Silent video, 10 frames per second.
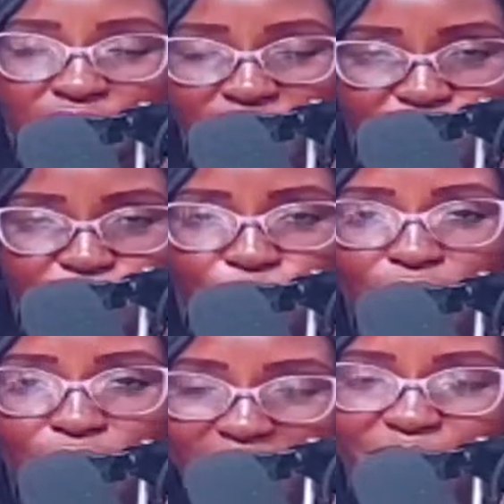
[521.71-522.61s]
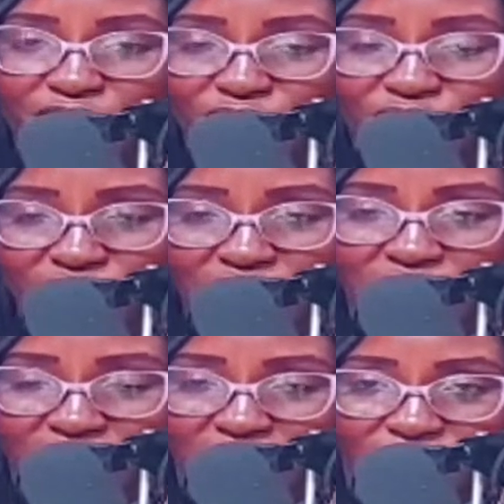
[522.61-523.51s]
dispute that can be
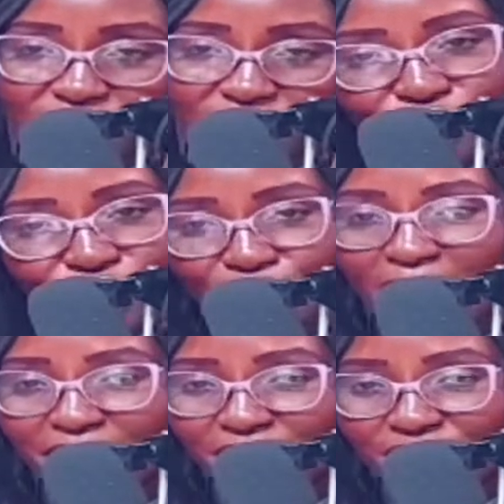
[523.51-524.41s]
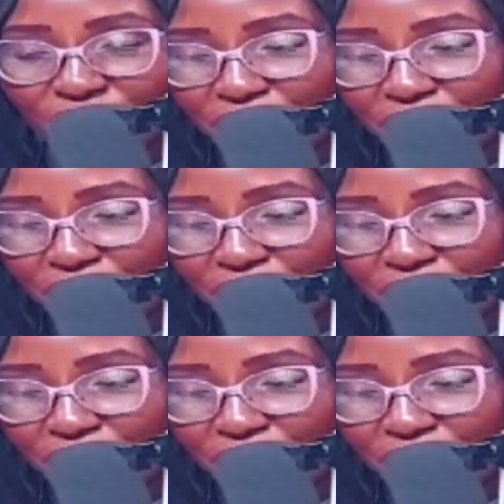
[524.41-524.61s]
associated to marriage.